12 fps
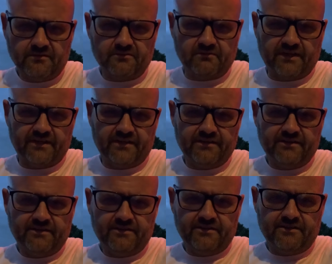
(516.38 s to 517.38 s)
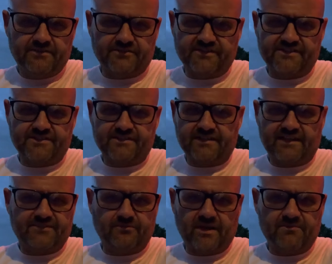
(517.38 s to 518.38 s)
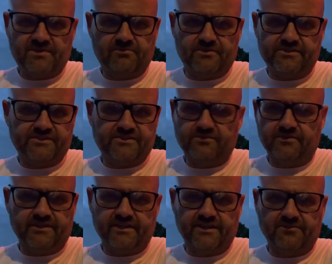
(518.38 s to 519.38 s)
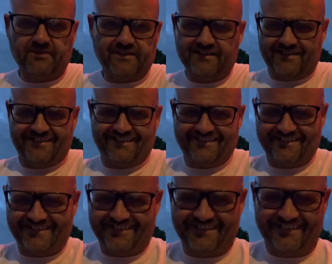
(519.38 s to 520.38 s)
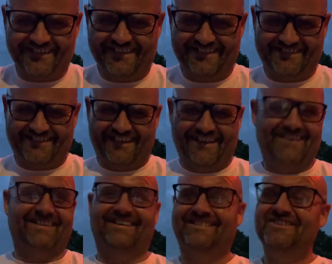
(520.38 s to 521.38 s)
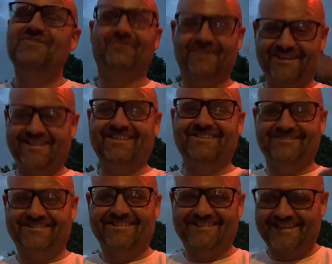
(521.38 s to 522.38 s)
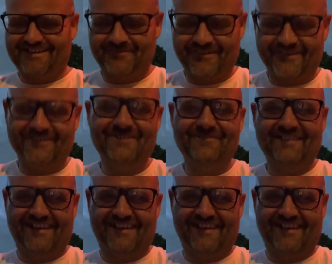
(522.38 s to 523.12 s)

right? So this is like the white people are just doing it anyway. It's like, we're going to use this damn word no matter